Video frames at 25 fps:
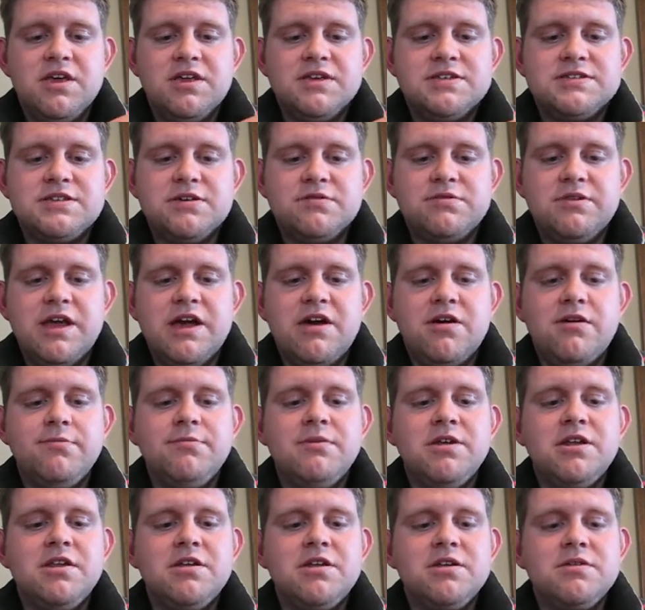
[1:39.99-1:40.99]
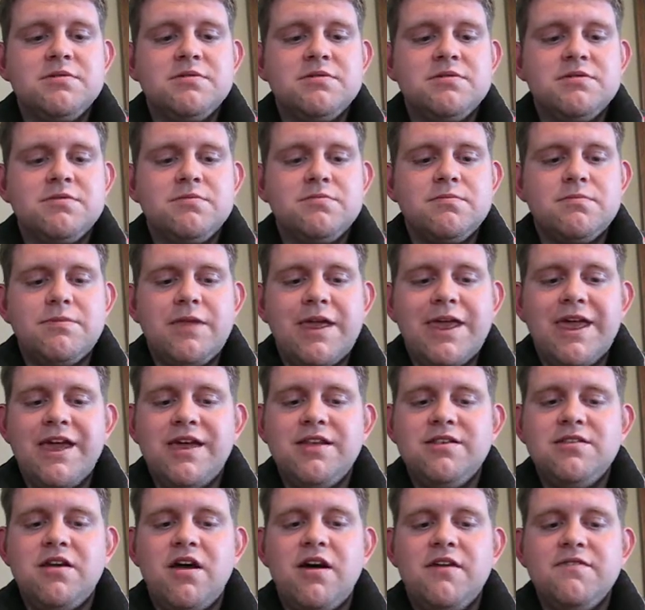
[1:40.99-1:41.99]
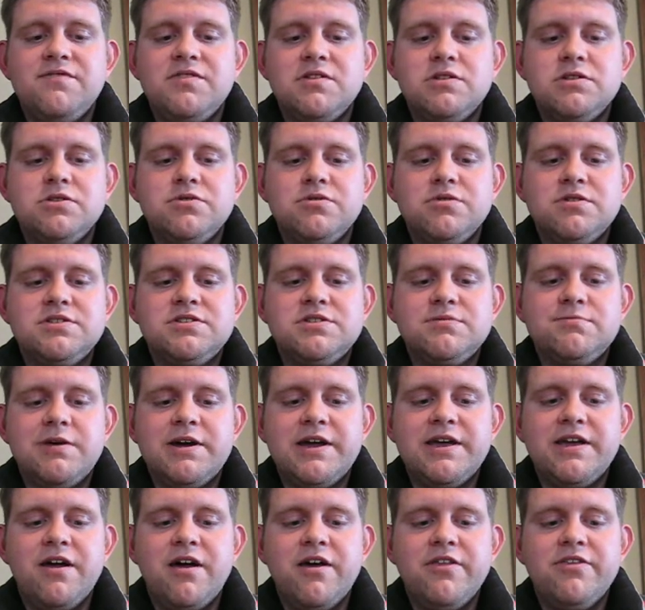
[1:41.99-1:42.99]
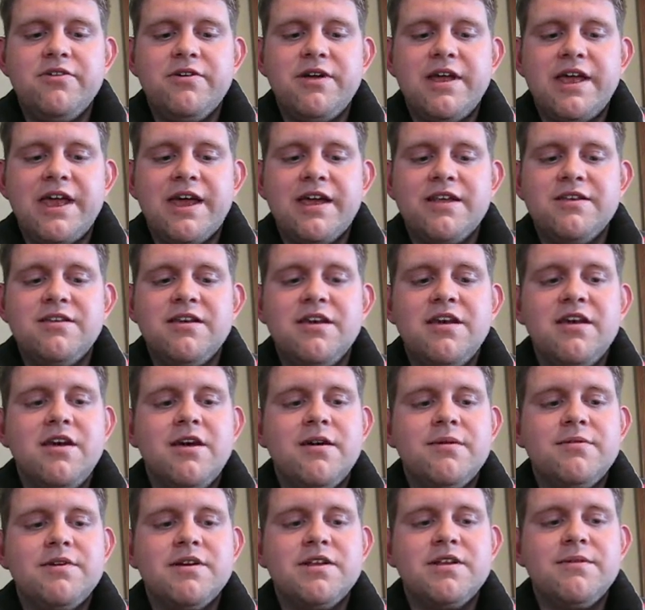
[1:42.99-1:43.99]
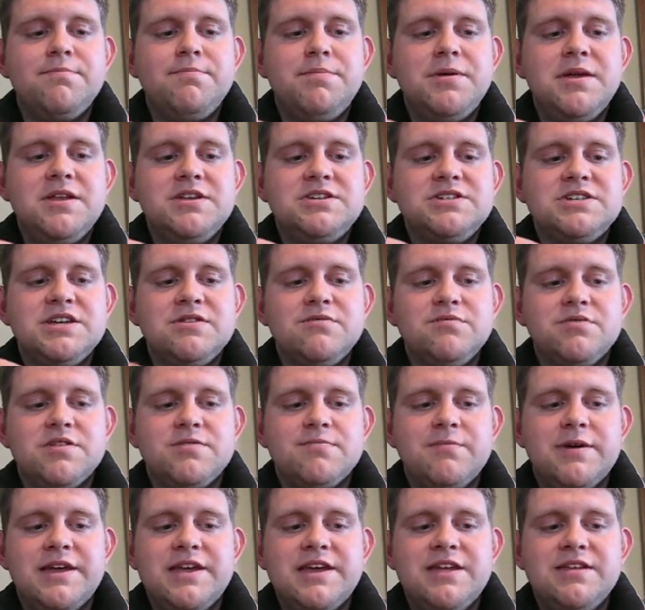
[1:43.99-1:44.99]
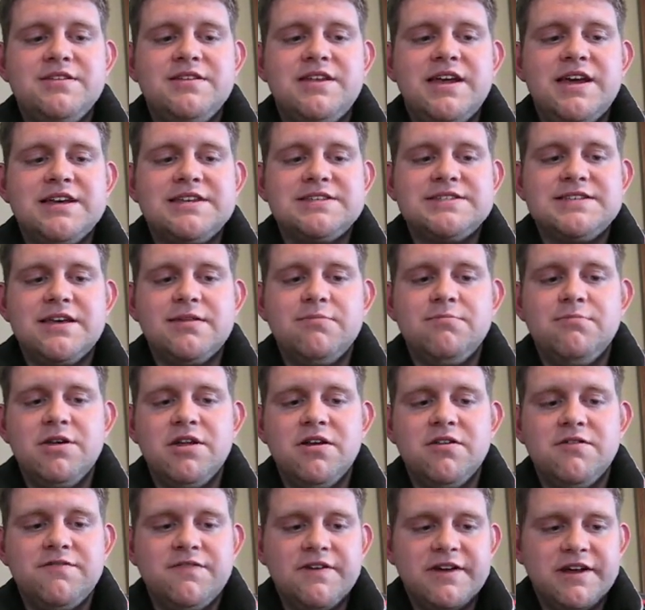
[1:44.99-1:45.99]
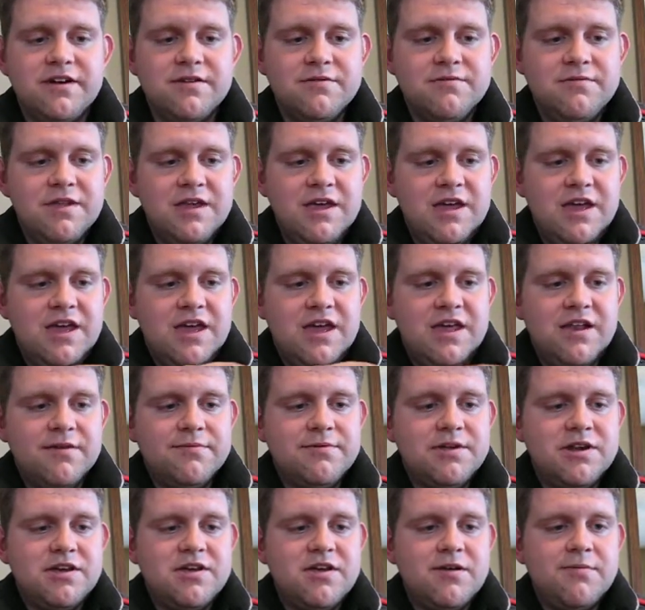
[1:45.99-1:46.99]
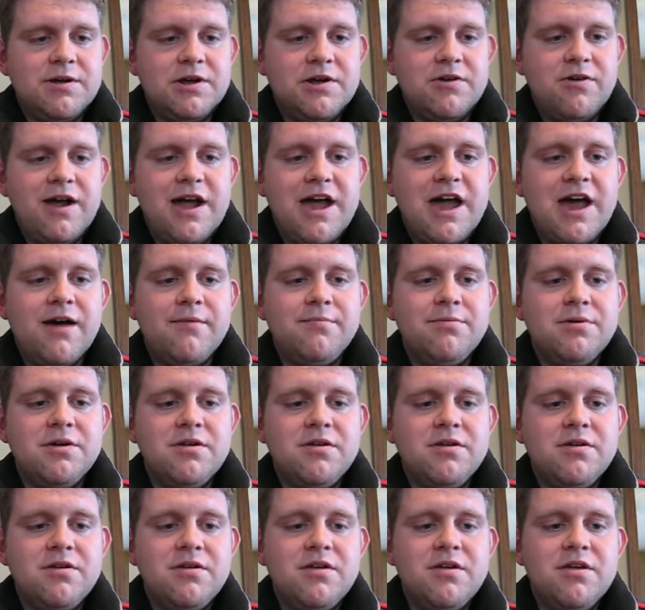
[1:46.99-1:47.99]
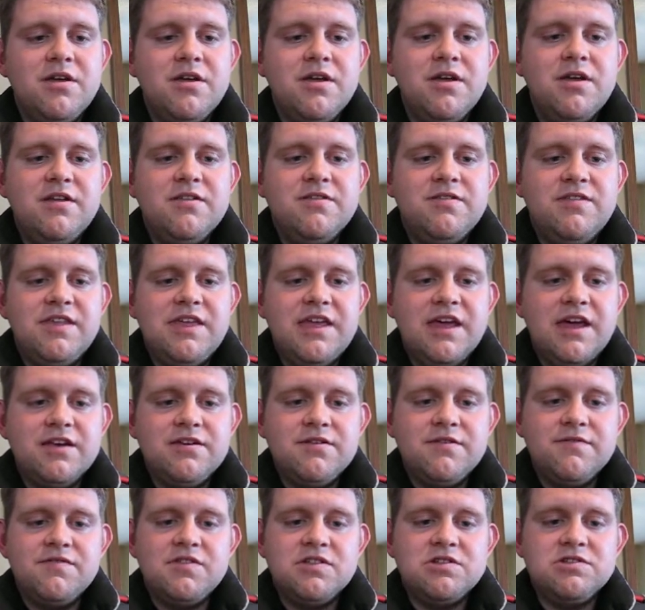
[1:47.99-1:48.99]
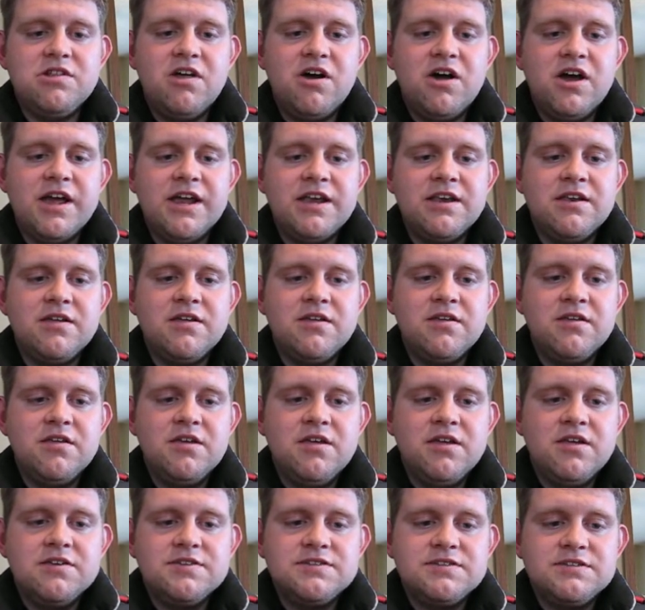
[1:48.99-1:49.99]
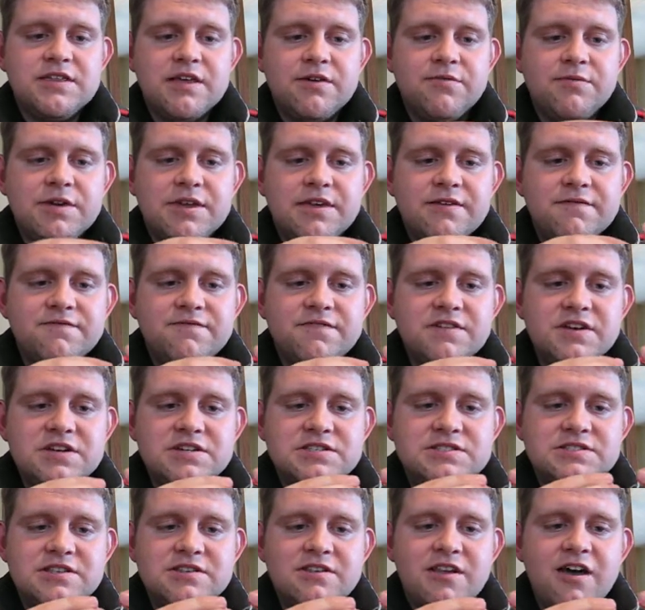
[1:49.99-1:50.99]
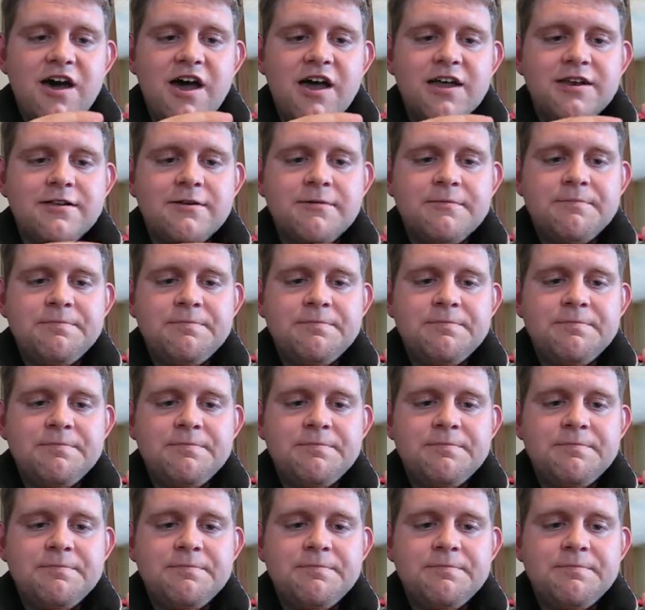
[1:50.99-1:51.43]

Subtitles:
So now I'm going to hand off the lure to my other hand. I'm going to pinch it with my index and middle finger, and I'm going to come and grab the end of the line so that we can finish the knot.